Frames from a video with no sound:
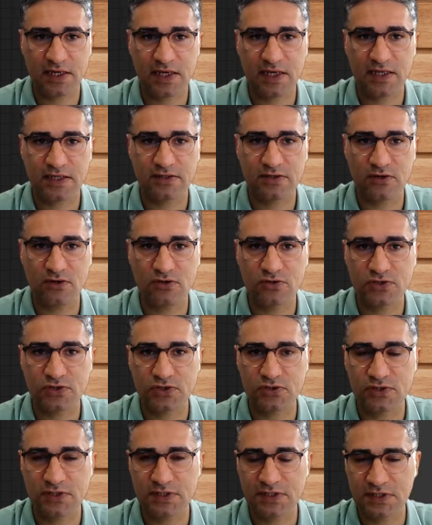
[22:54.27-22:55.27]
and
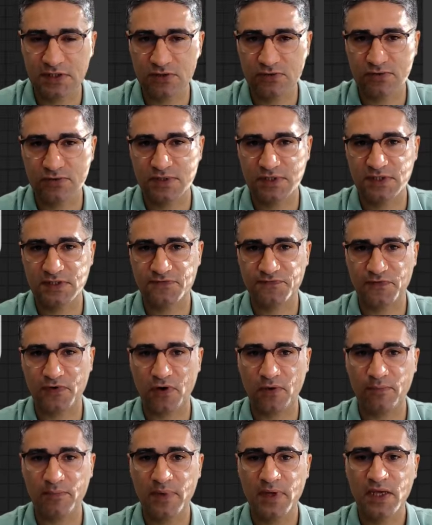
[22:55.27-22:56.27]
also this node is
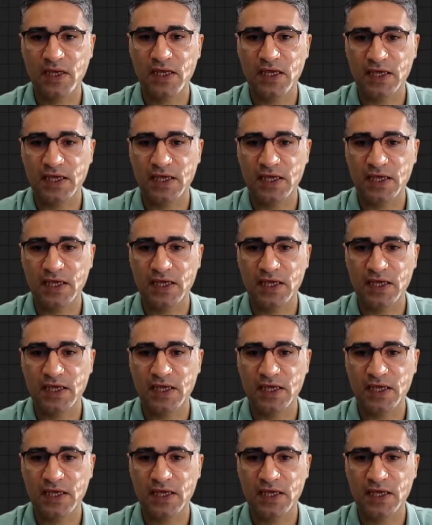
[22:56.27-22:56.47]
from